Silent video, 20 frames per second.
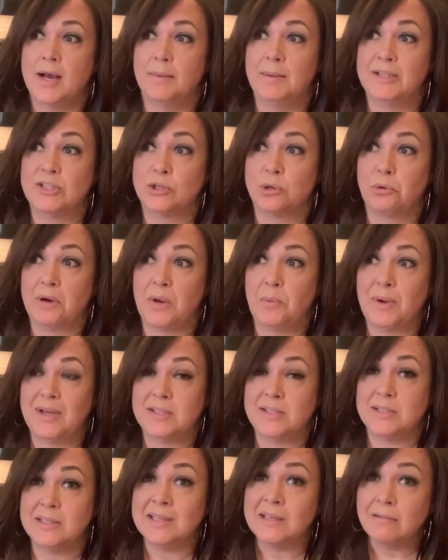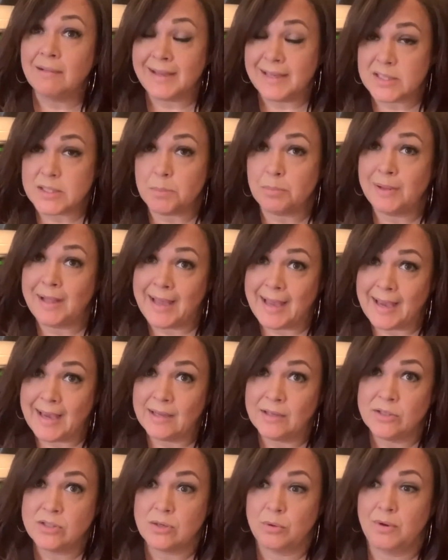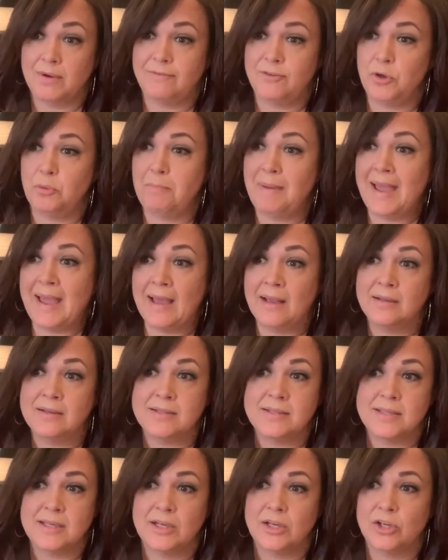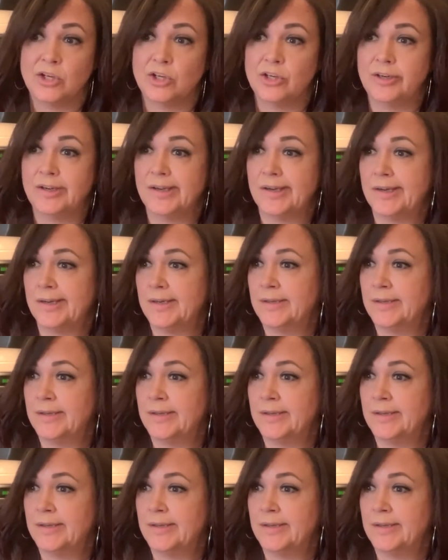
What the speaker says: It's a great way to deglaze a pan. So if you pan seared